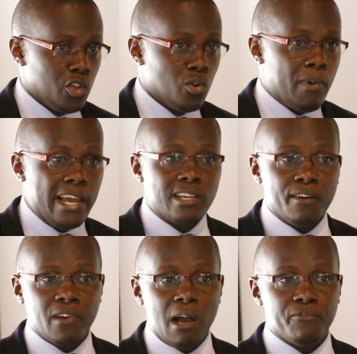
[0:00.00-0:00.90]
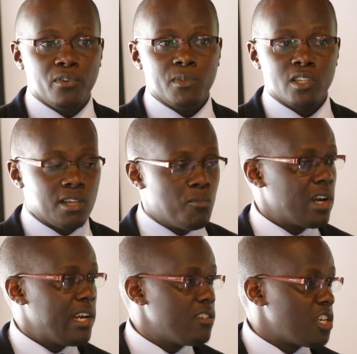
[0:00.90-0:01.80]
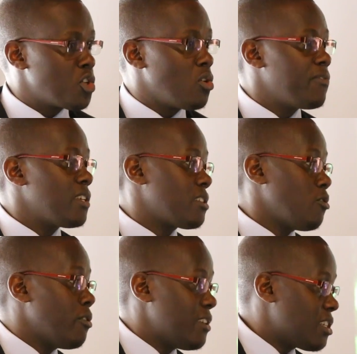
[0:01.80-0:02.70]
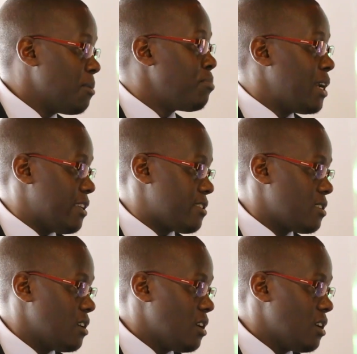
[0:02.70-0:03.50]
You might have come from the same organization or the same place